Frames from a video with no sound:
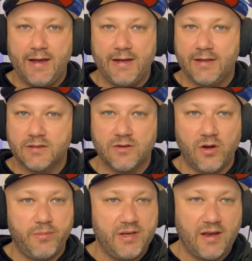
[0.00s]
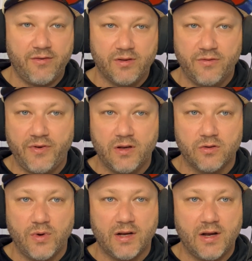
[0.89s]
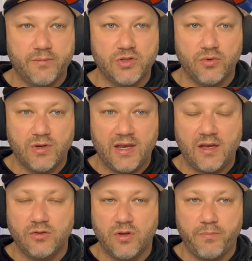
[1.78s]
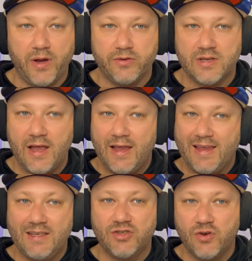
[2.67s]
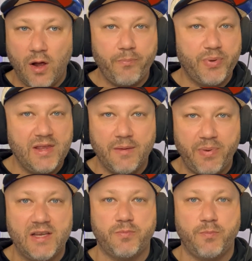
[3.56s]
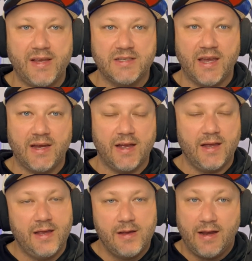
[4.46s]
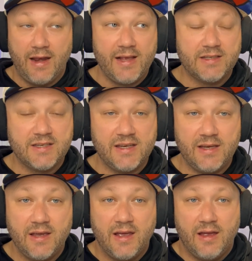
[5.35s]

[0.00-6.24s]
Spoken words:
it's going to be difficult when it comes to kicking to the post. He's not been the best place kicker. Let's see.